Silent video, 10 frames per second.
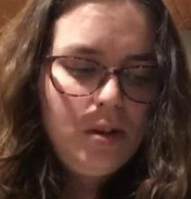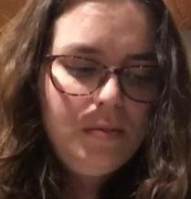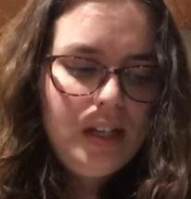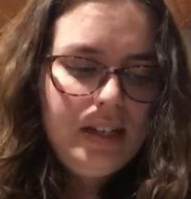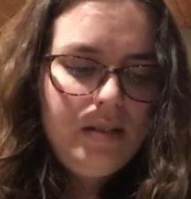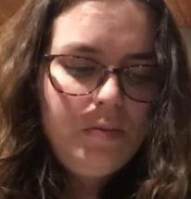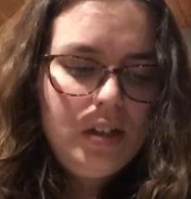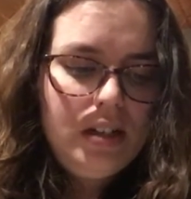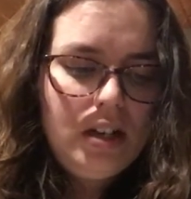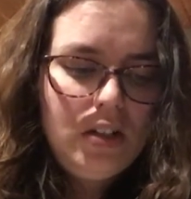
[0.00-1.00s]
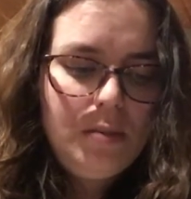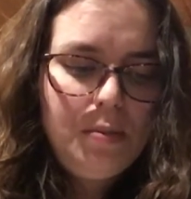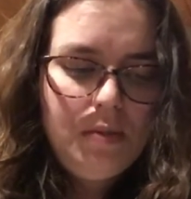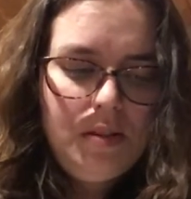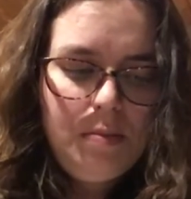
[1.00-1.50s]
lighted windows
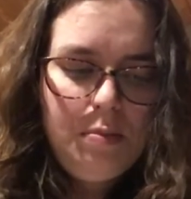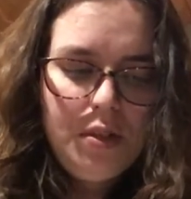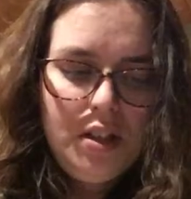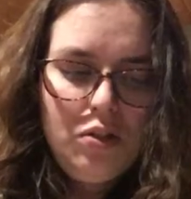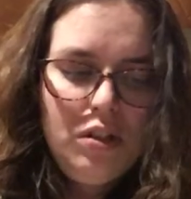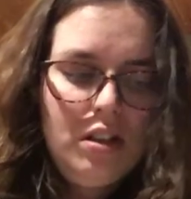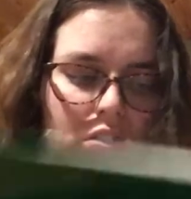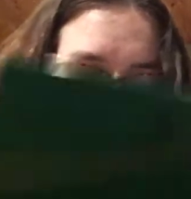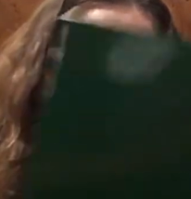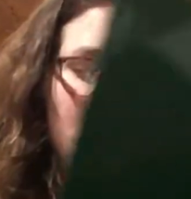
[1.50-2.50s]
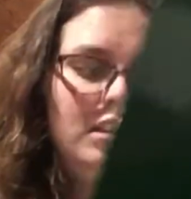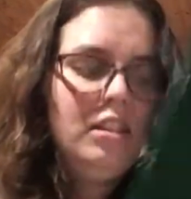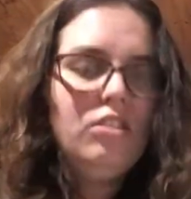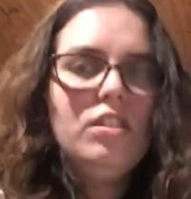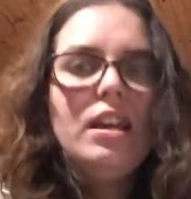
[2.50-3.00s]
below in
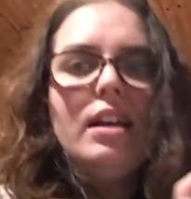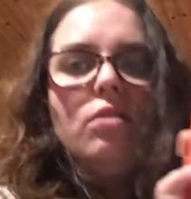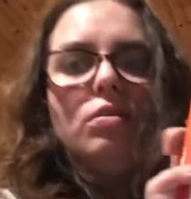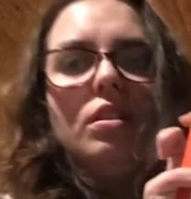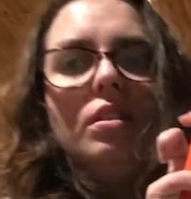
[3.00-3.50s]
their town.